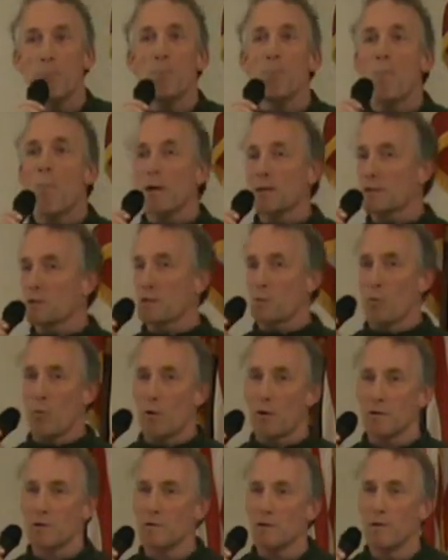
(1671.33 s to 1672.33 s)
much
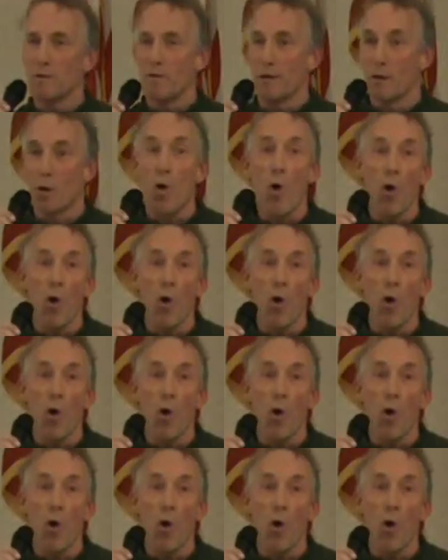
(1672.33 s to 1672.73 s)
worse than